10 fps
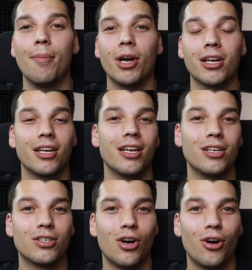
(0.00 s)
I'm not going to get
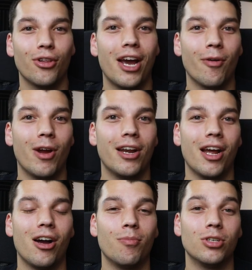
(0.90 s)
into all that right
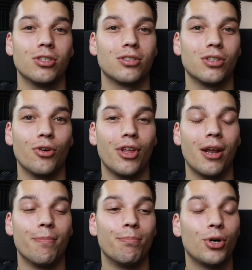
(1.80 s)
now, but just know
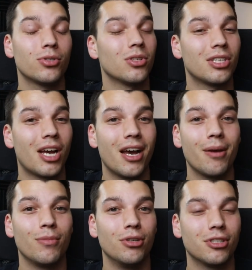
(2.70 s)
that most of the
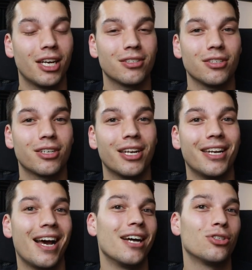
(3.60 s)
time your Tesla
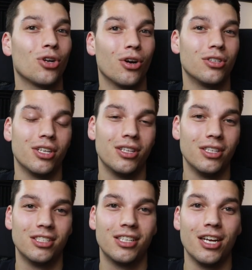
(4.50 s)
cannot charge at
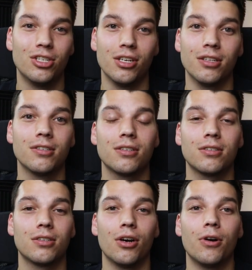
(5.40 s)
these stations.
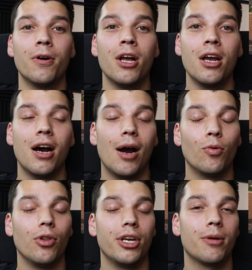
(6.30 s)
So I
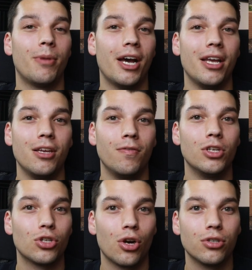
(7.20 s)
will link my
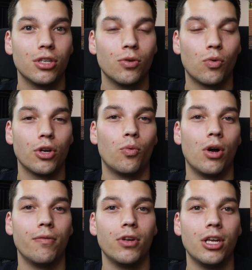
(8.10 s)
EV charging
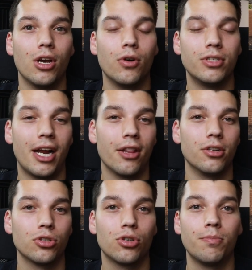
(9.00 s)
101 video down in
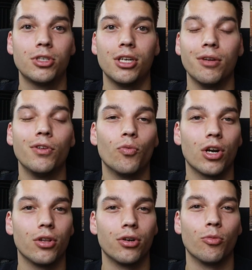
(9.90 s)
the description if you
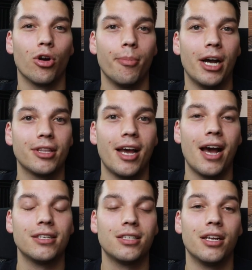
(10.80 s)
want to learn more about
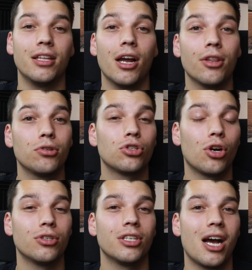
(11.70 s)
that and the other
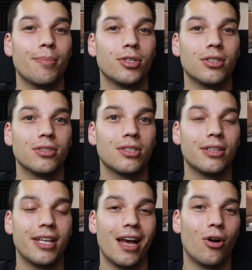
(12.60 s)
charging options
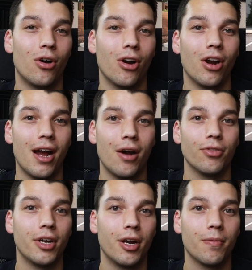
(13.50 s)
that are
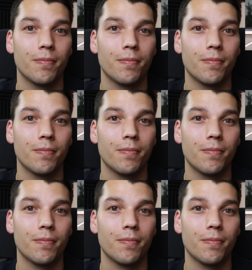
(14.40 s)
out there.